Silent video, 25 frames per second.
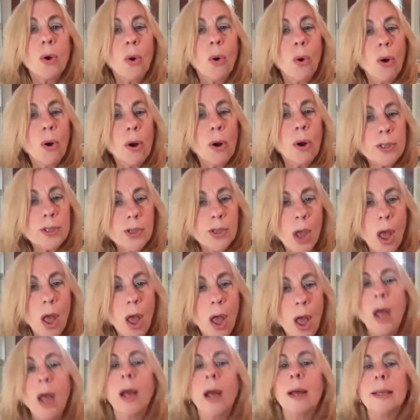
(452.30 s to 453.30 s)

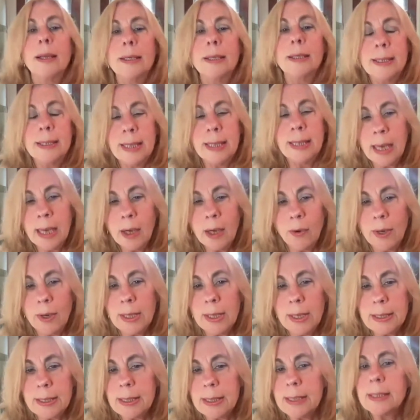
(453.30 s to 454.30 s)
Cortisol
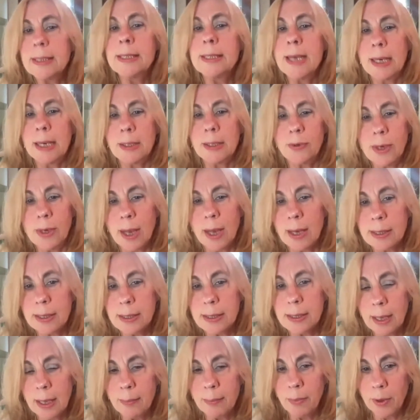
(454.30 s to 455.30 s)
decreases nitric
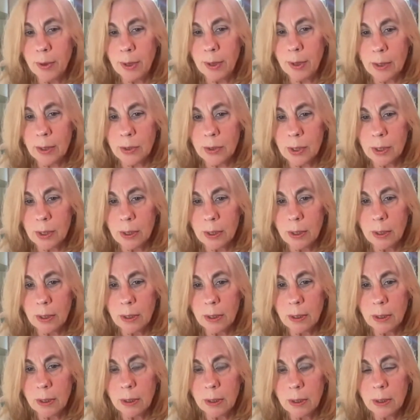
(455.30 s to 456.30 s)
oxide production.
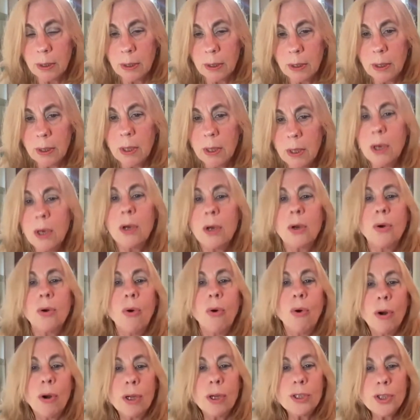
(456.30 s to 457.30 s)

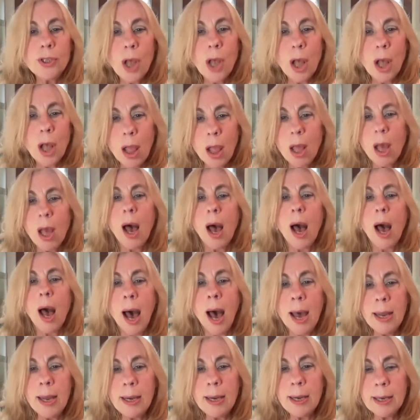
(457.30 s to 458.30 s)
Cortisol
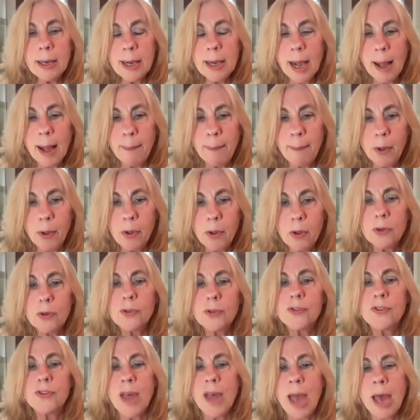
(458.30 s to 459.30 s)

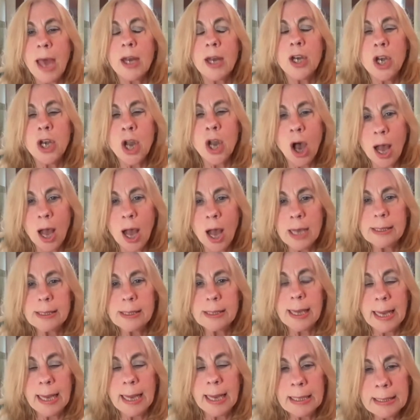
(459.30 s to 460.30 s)
uncouples that
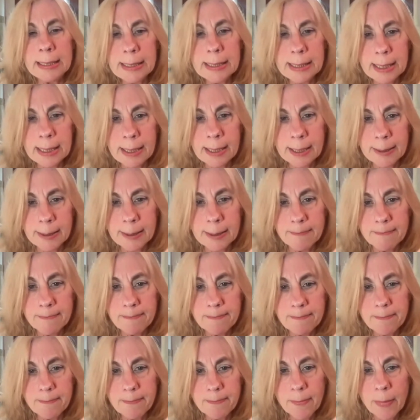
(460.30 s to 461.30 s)
NOS enzyme.
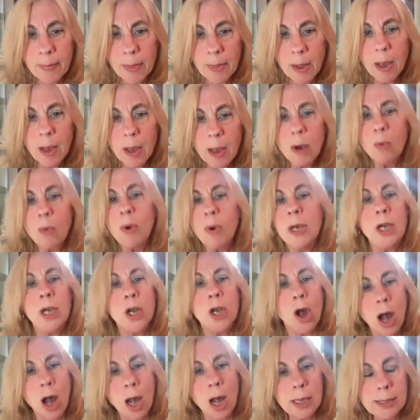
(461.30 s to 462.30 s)
When
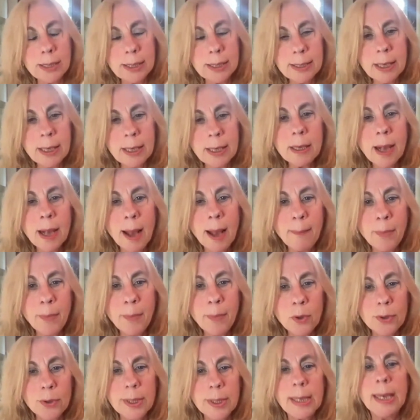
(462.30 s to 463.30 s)
NOS is
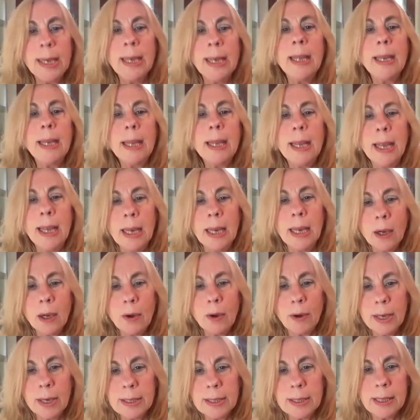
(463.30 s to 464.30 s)
uncoupled, it
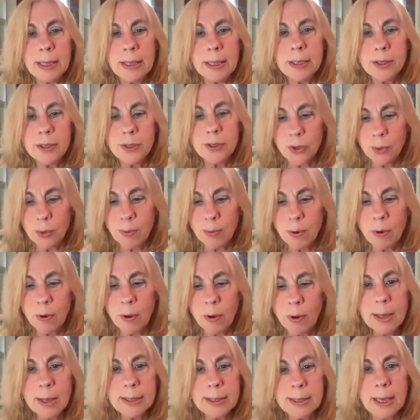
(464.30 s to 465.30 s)
increases
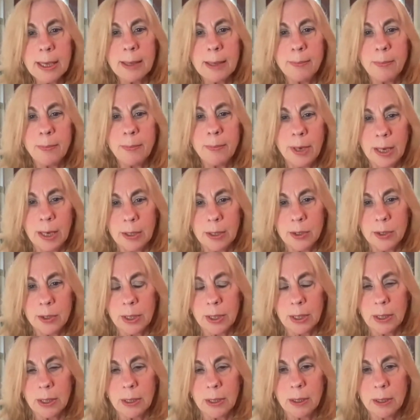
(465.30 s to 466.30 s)
superoxide
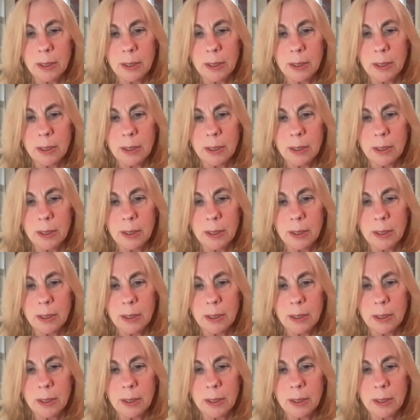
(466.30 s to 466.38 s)
production.